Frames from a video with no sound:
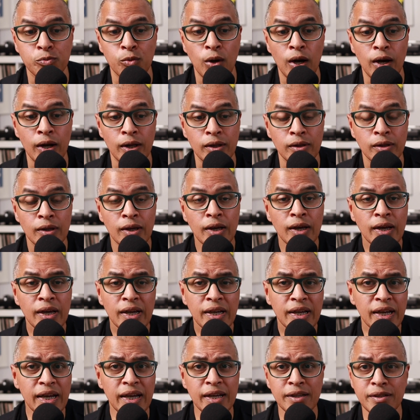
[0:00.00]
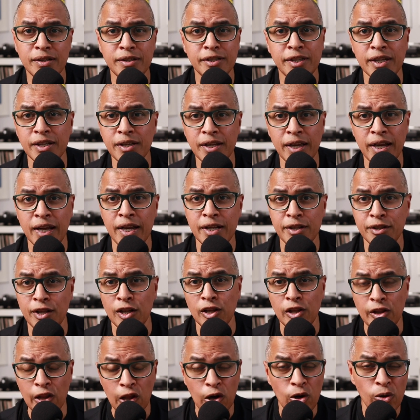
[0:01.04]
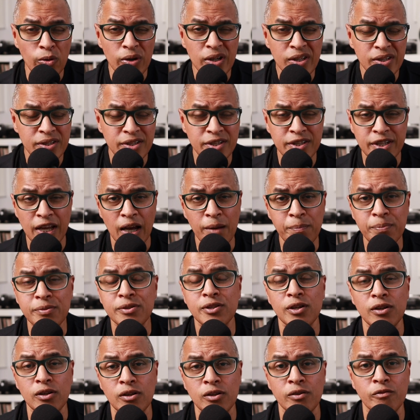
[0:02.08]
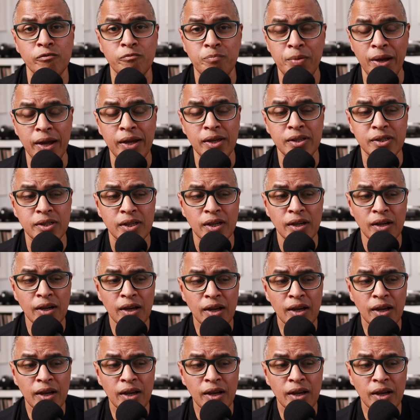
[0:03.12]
While it didn't hit the lowest depths of bass,